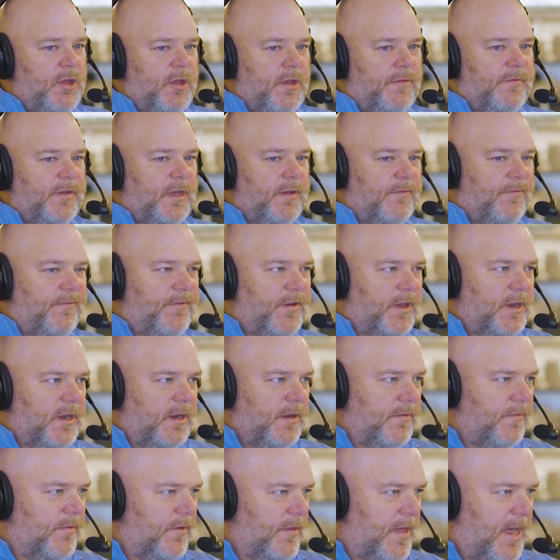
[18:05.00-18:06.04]
do you even get
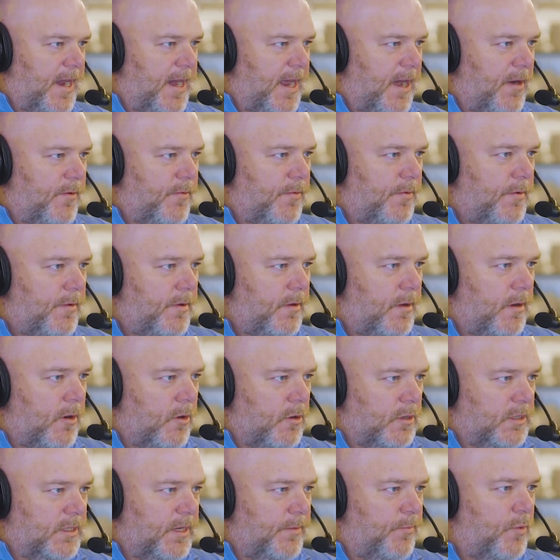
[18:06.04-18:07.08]
funding for that now?
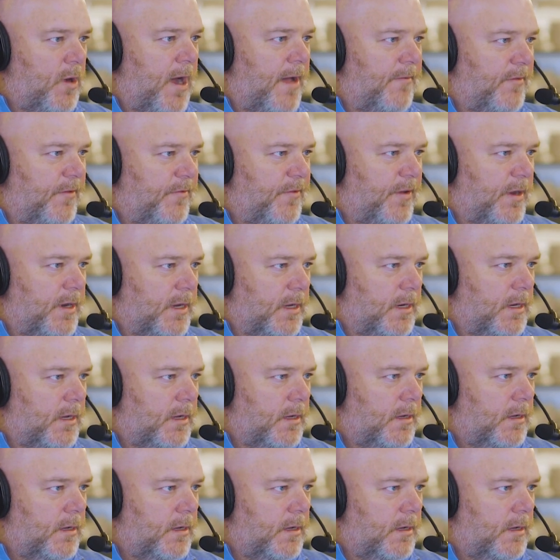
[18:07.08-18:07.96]
Or is it private funded?